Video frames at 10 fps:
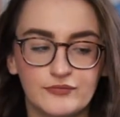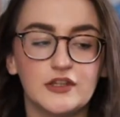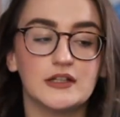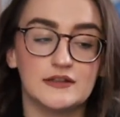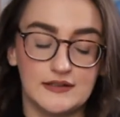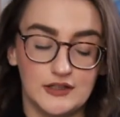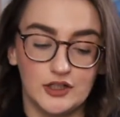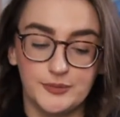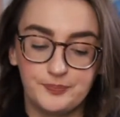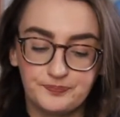the
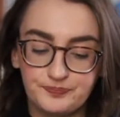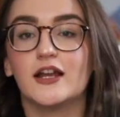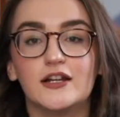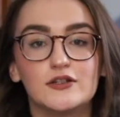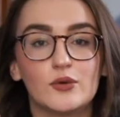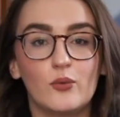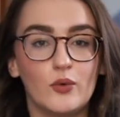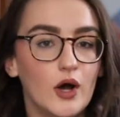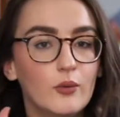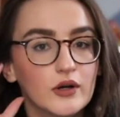concealer. It is
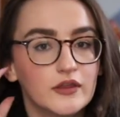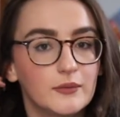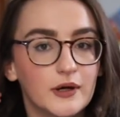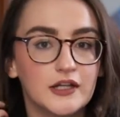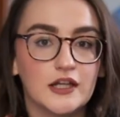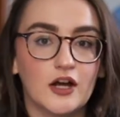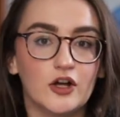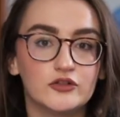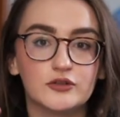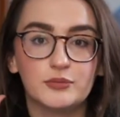well worth the money,
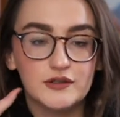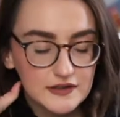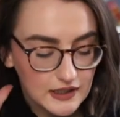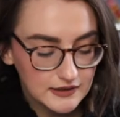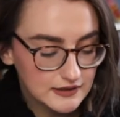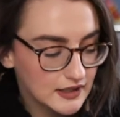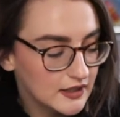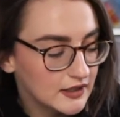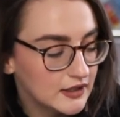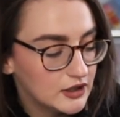100%.
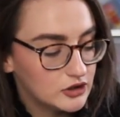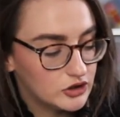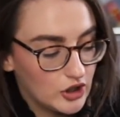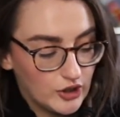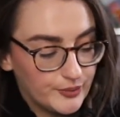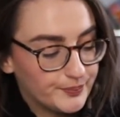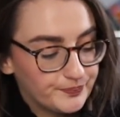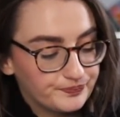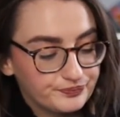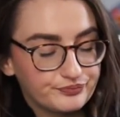So
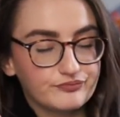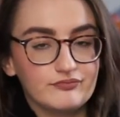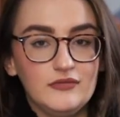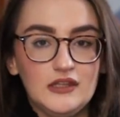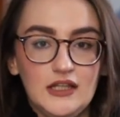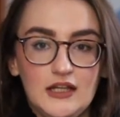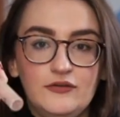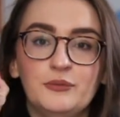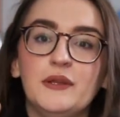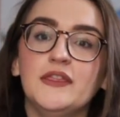
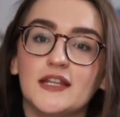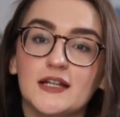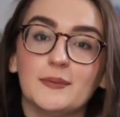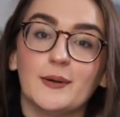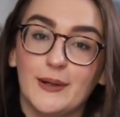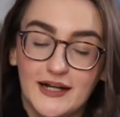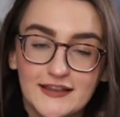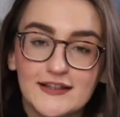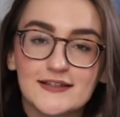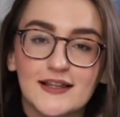if you've been thinking about
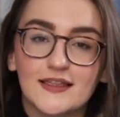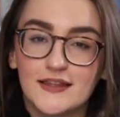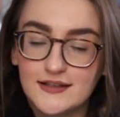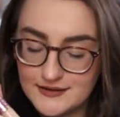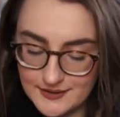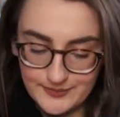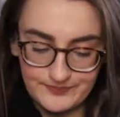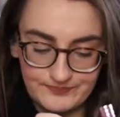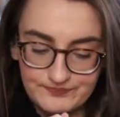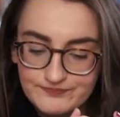buying this, this
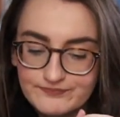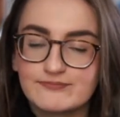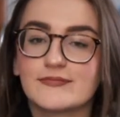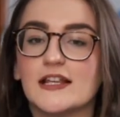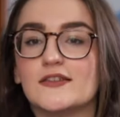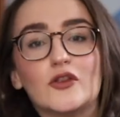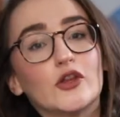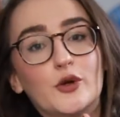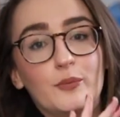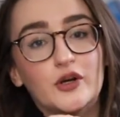is the
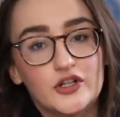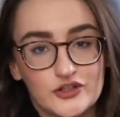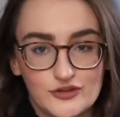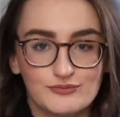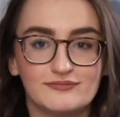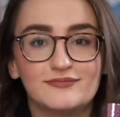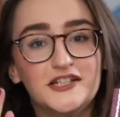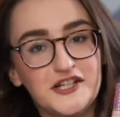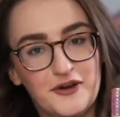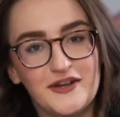little push
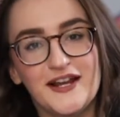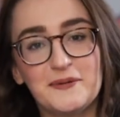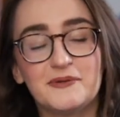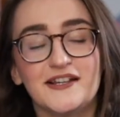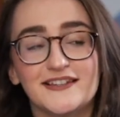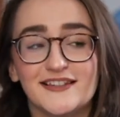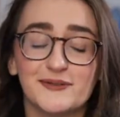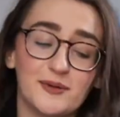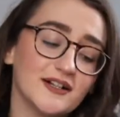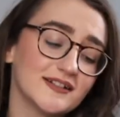to go get it because
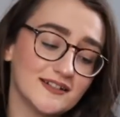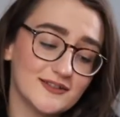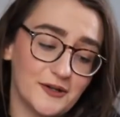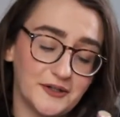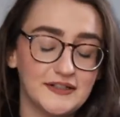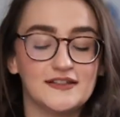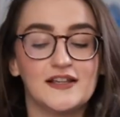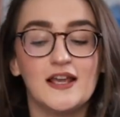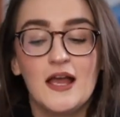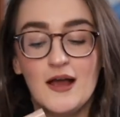this product is
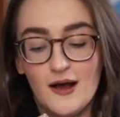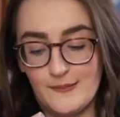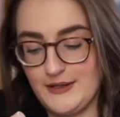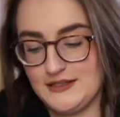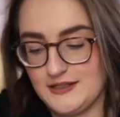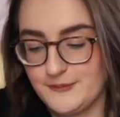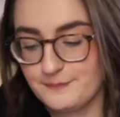honestly amazing.